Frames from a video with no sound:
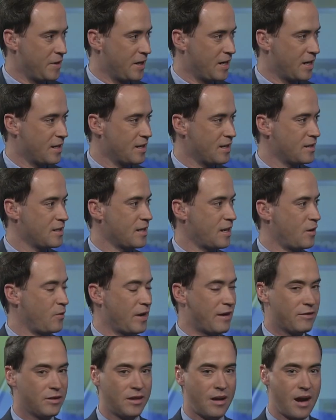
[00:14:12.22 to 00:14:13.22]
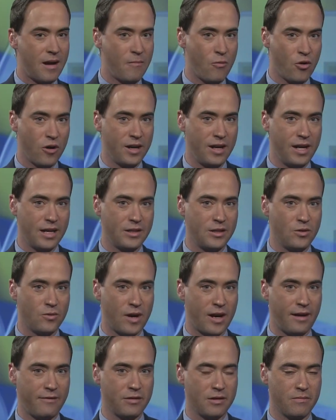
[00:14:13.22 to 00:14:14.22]
because we have a lot more to get to
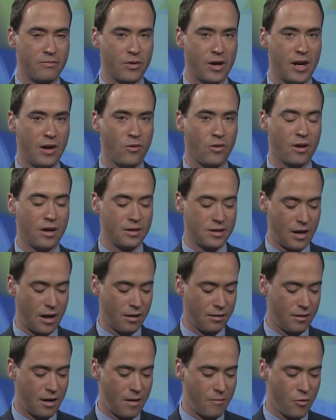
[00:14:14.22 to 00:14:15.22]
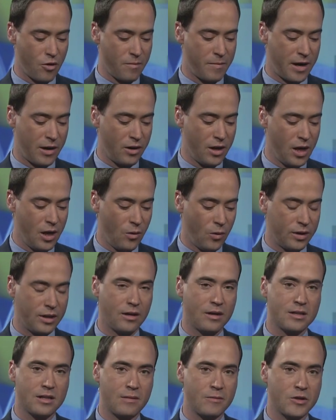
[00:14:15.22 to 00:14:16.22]
right after the break. We're going to talk a lot more about what
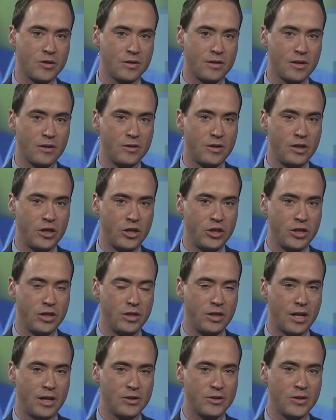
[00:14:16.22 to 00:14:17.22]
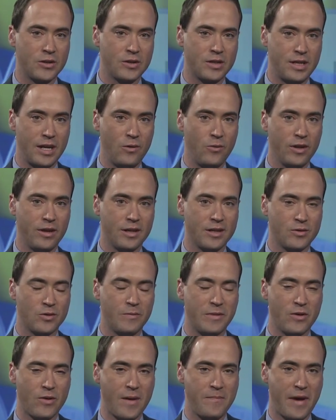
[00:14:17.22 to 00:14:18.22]
the Alzheimer's Association does, so stay with us.
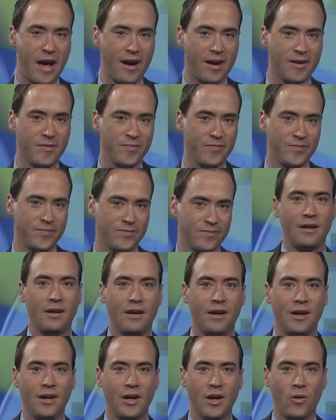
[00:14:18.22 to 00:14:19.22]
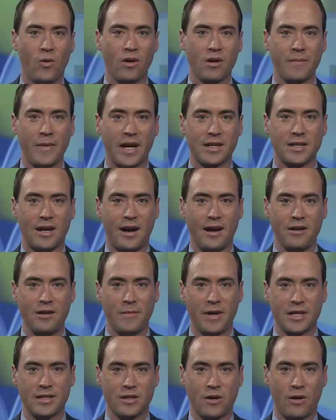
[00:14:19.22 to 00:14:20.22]
We'll be right back. Welcome back to Eye on New
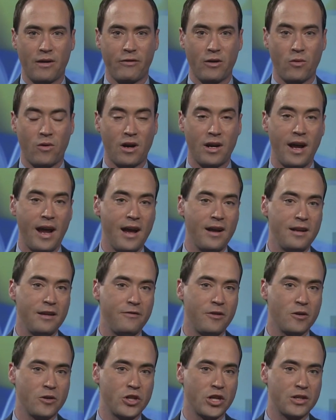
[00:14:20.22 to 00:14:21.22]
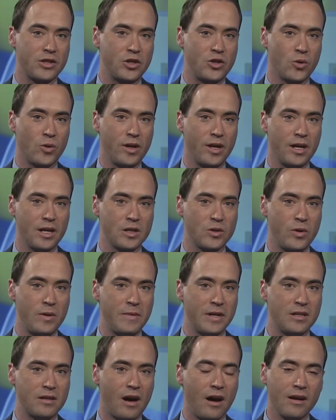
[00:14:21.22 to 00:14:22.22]
Mexico, everyone. And if you're just joining us, we've
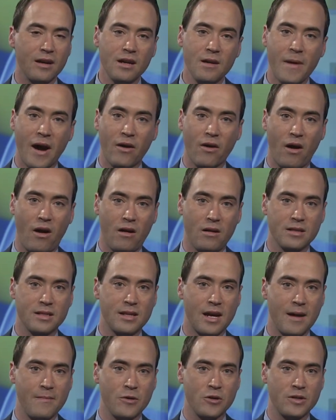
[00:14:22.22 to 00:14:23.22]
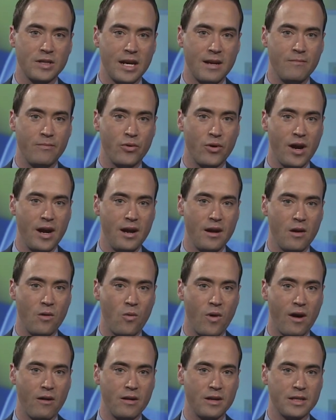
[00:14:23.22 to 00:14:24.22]
been talking about Alzheimer's and Brain
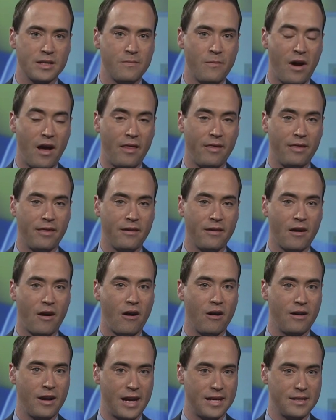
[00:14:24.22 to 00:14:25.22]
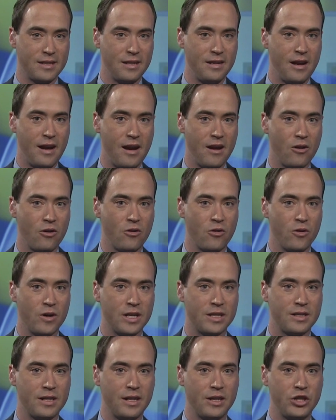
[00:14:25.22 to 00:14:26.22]
Awareness Month. Our guests today are
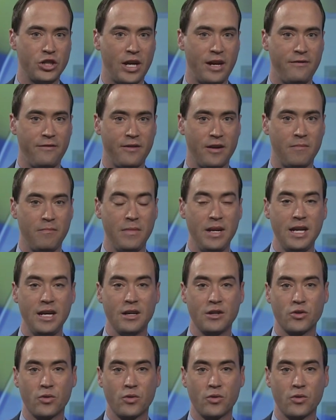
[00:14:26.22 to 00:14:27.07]
Chris Chafin, Media